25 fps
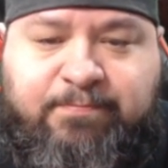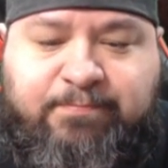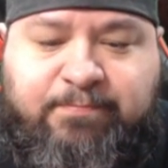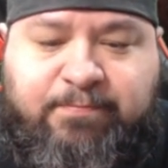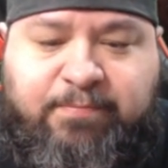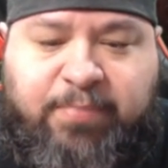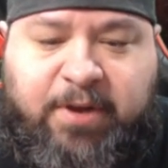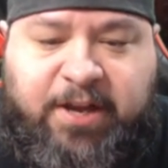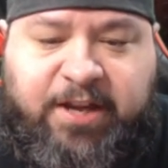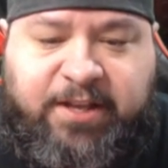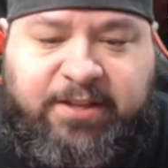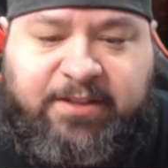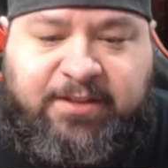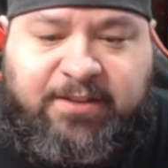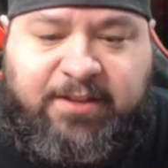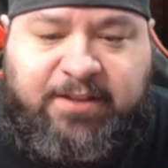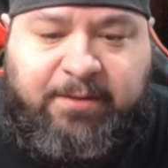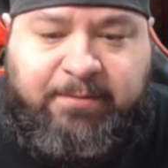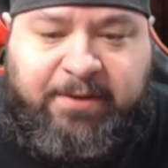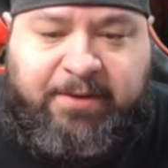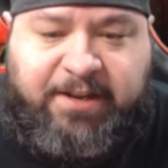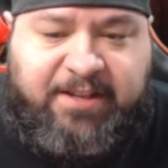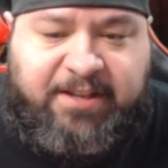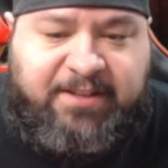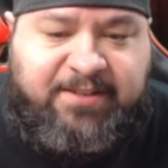but I
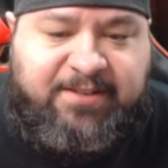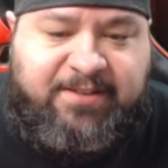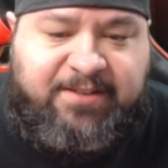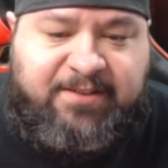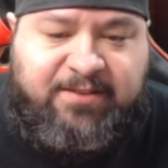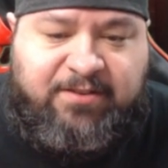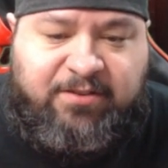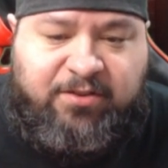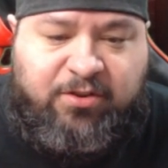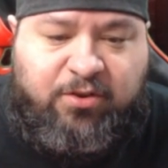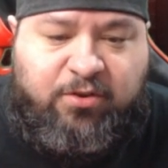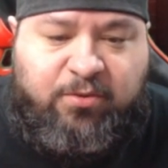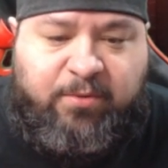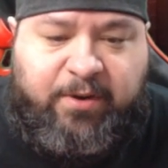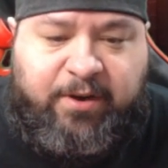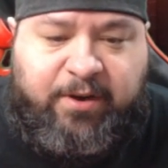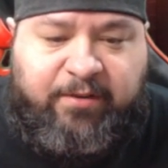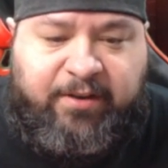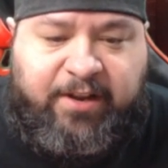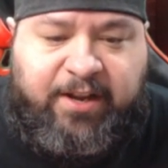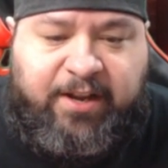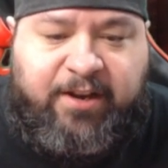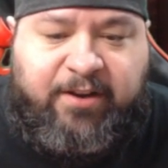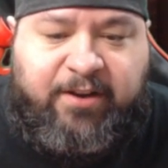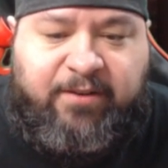mean, it's nowhere
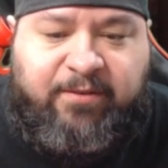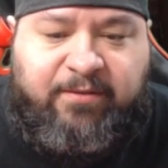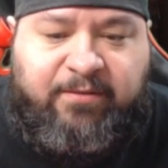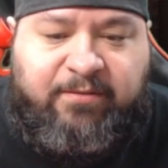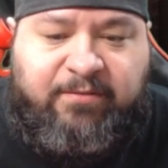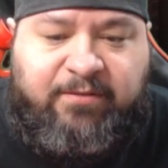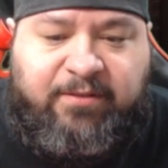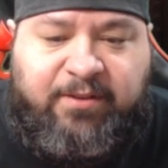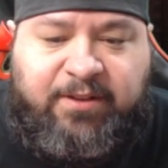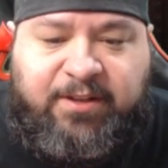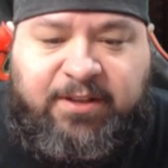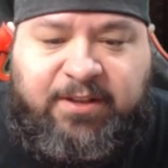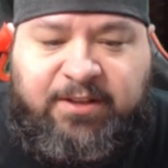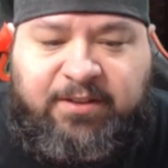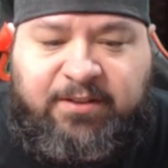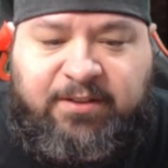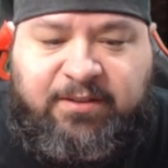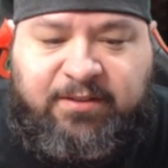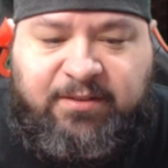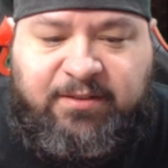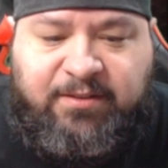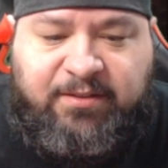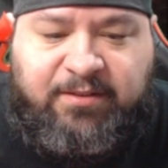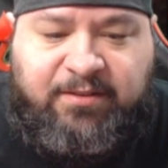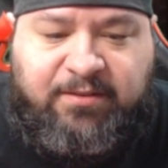near
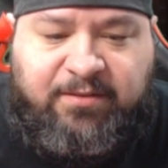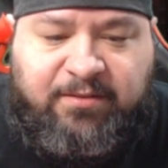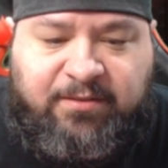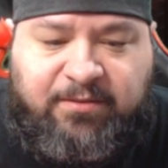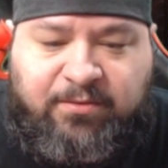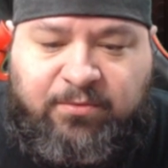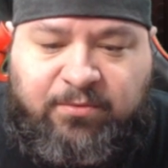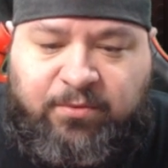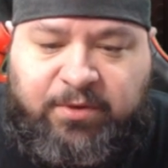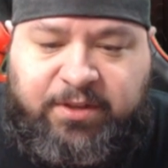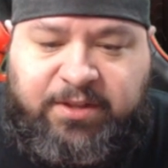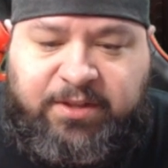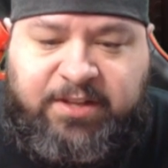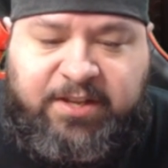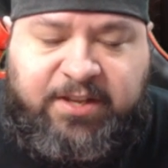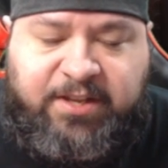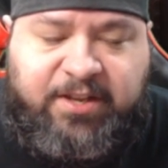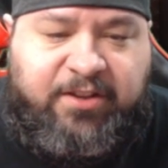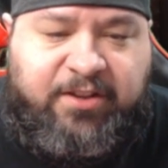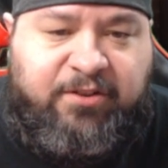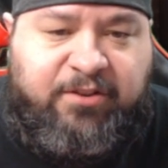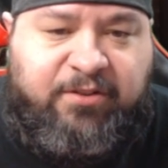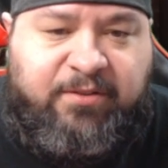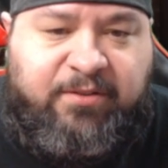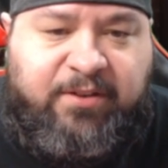what the
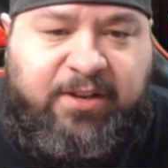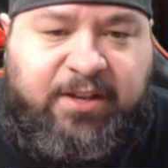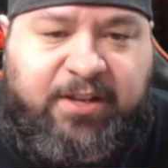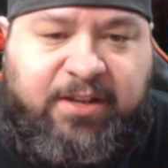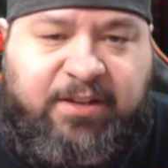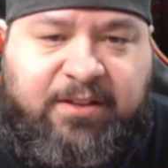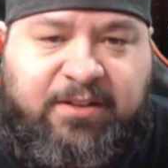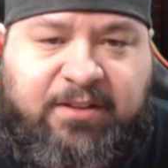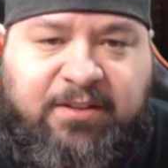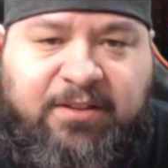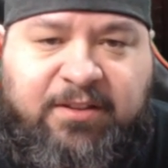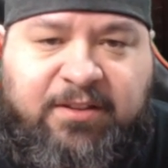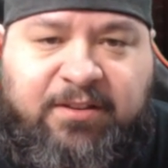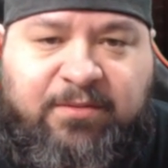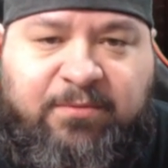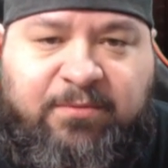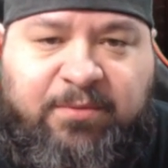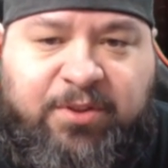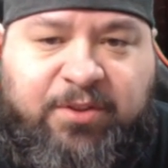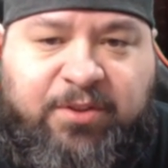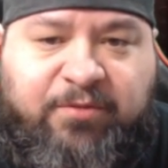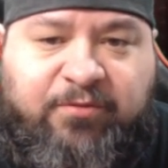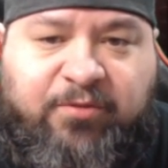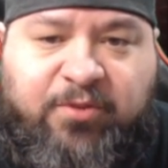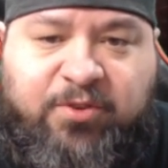other, uh,
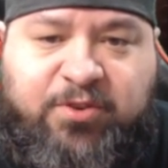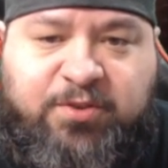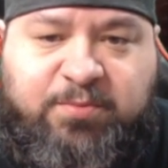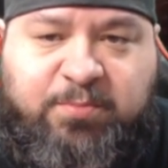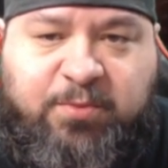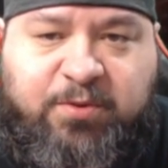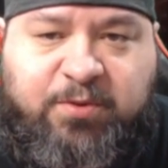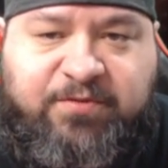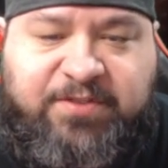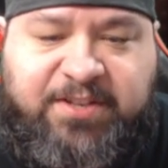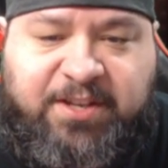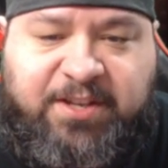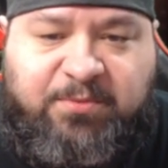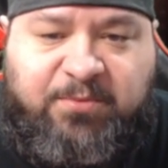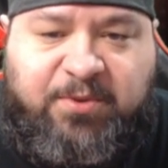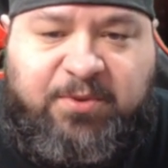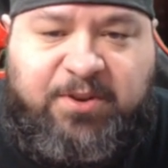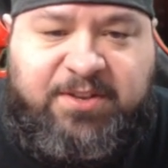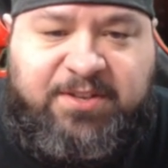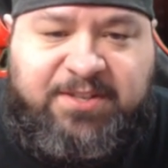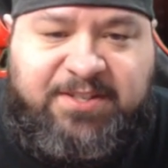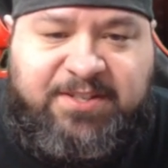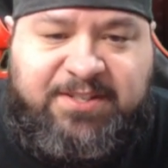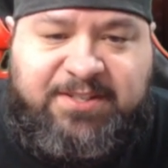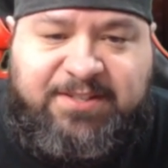what the first moveset
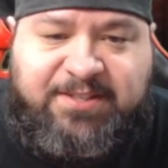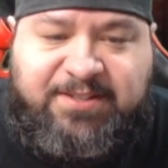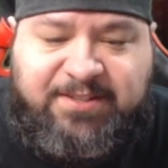was.